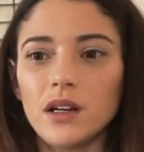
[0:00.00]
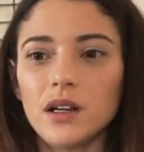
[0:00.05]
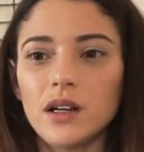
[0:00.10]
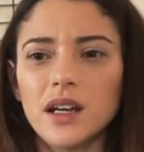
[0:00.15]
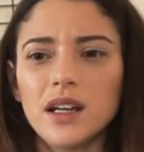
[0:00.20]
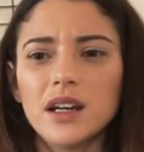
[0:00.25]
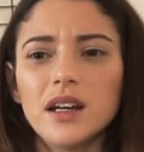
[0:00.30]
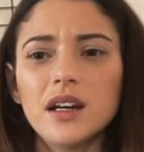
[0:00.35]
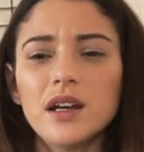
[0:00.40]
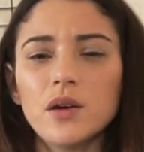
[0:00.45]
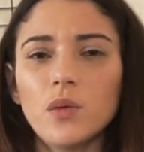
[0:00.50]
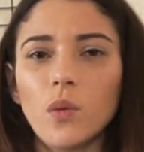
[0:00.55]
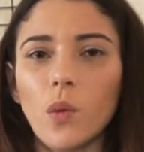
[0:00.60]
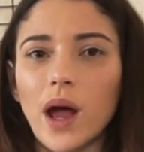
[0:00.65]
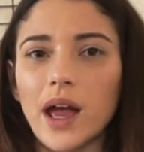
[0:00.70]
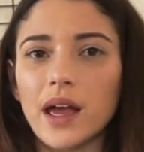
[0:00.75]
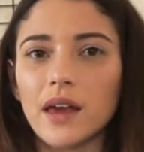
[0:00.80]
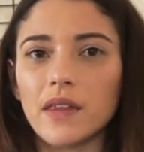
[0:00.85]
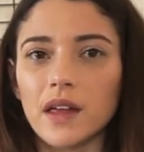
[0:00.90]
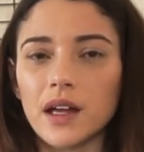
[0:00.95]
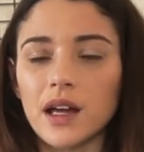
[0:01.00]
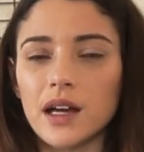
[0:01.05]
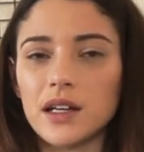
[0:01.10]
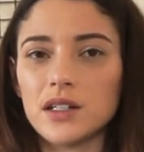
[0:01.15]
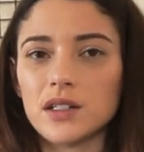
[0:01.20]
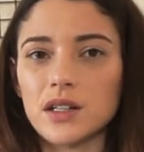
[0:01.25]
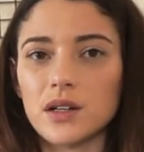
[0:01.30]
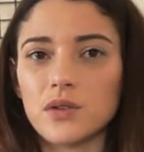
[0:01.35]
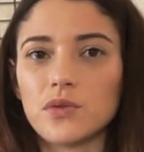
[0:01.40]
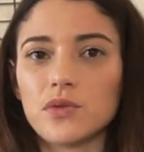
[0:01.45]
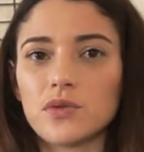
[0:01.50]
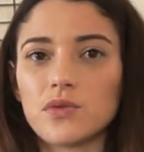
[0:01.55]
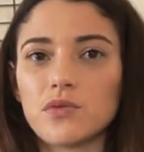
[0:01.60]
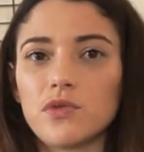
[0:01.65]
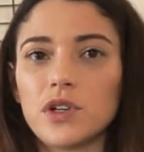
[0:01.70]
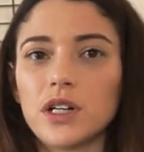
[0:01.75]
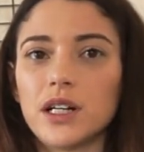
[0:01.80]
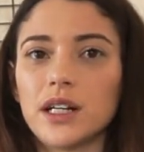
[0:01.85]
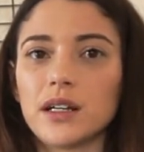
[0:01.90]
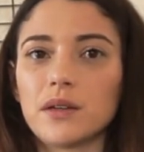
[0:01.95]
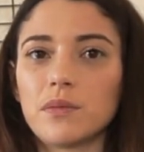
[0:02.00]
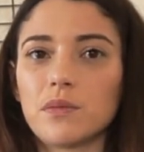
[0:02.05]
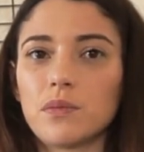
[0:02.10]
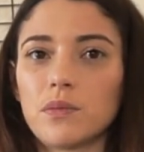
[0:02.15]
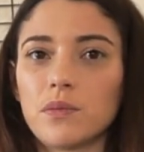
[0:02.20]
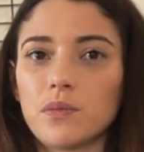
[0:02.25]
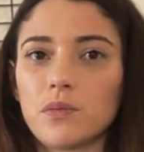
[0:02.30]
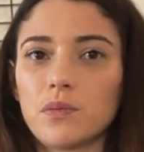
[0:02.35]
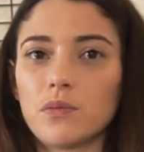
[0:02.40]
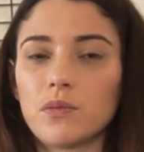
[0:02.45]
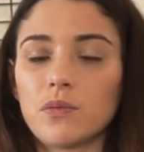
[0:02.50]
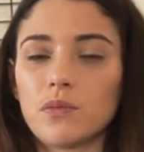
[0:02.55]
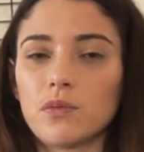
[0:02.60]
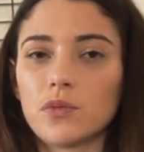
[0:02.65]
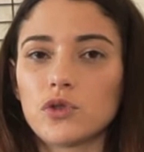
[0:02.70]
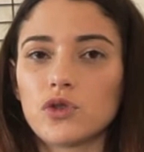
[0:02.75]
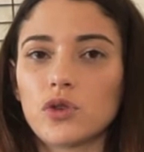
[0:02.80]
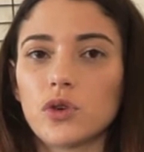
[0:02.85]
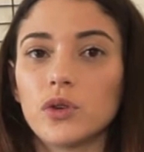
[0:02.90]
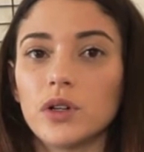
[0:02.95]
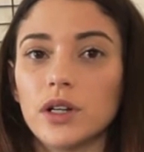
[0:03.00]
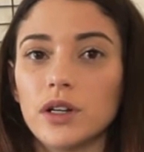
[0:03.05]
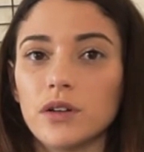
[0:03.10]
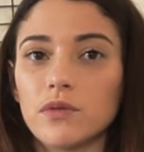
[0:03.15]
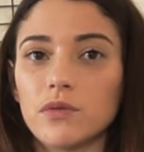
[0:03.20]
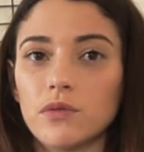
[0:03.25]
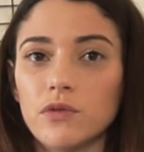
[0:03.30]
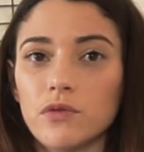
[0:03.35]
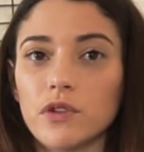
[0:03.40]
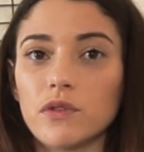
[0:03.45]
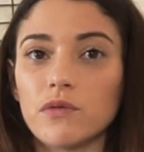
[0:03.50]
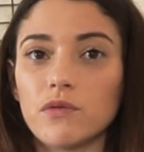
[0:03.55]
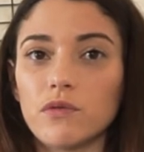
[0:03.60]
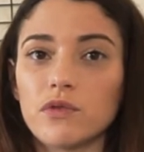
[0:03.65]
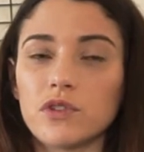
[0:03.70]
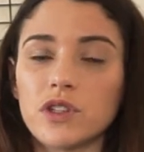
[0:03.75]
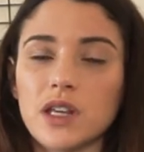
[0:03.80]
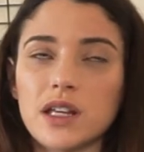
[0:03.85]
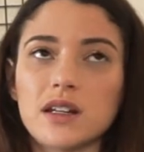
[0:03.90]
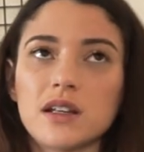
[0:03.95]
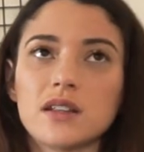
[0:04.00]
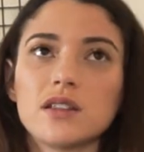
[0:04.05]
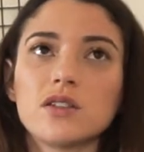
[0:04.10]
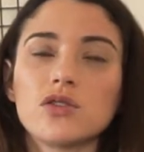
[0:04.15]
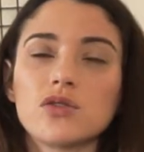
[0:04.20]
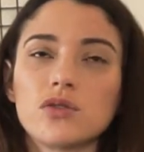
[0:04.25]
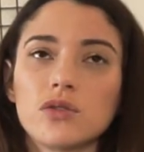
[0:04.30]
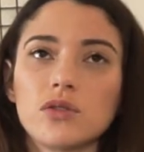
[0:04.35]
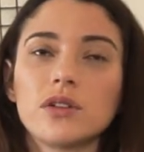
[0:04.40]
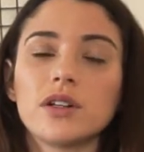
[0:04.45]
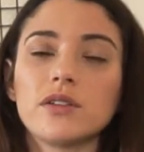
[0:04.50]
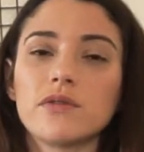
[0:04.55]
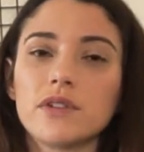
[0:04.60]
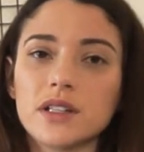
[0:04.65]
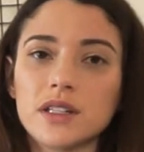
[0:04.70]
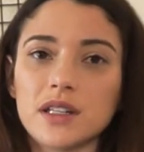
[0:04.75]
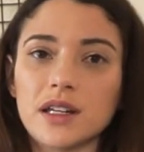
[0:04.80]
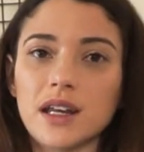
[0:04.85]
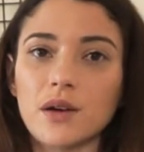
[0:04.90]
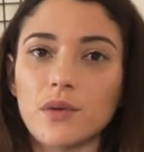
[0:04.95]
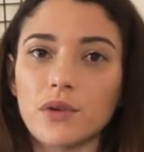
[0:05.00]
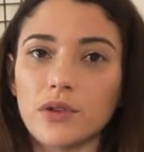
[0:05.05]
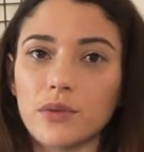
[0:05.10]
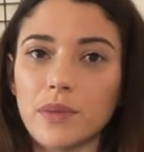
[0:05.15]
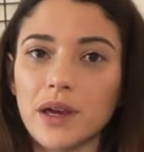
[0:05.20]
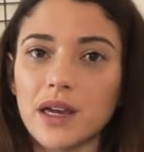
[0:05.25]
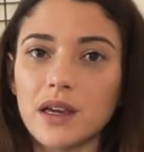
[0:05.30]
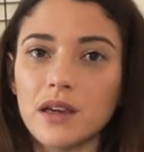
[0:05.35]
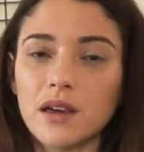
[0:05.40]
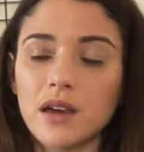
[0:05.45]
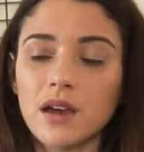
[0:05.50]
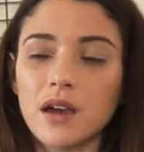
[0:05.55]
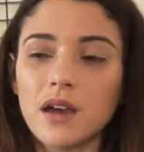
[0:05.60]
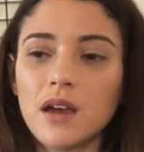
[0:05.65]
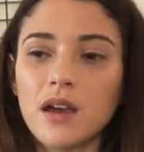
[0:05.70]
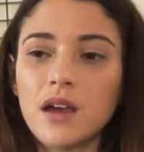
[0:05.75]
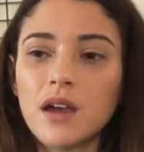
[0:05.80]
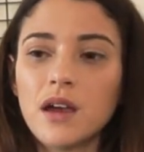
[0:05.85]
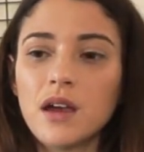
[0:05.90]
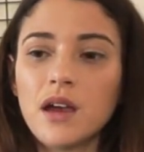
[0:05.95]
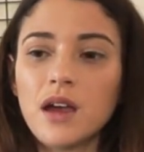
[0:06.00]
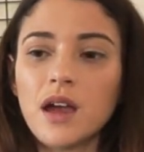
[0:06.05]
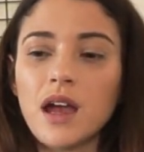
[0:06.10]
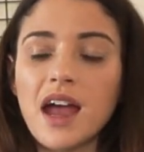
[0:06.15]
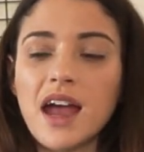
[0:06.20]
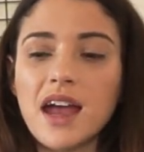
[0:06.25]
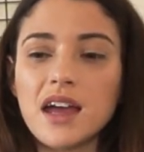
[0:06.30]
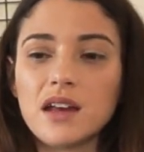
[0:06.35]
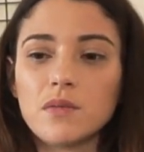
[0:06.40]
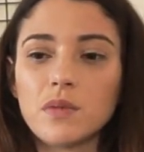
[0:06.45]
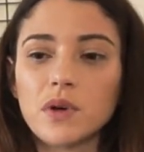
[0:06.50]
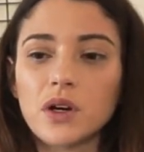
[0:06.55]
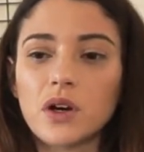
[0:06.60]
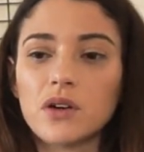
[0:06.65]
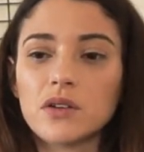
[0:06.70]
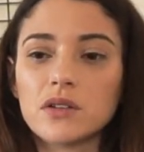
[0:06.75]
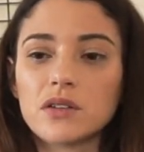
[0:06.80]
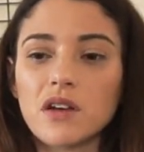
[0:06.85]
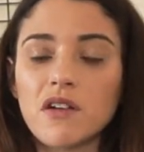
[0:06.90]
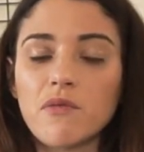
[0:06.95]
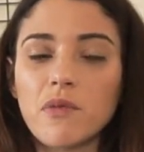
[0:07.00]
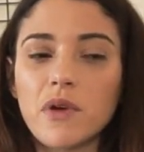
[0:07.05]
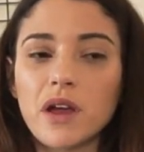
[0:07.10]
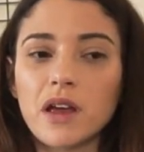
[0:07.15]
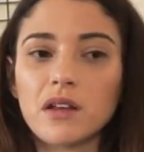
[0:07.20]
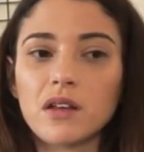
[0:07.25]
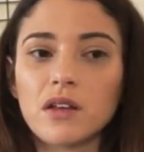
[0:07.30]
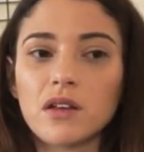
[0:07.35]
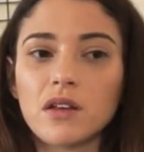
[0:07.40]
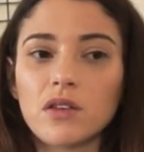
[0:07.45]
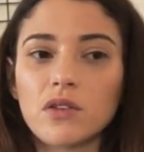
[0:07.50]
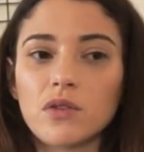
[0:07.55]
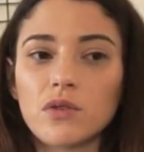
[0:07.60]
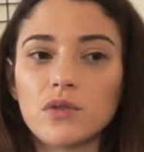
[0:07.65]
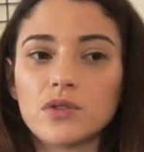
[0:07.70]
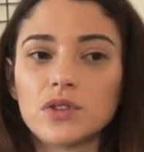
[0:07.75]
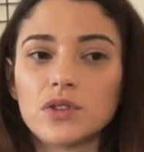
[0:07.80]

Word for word: in any way that I don't really truly that doesn't truly resonate with me and because I've been through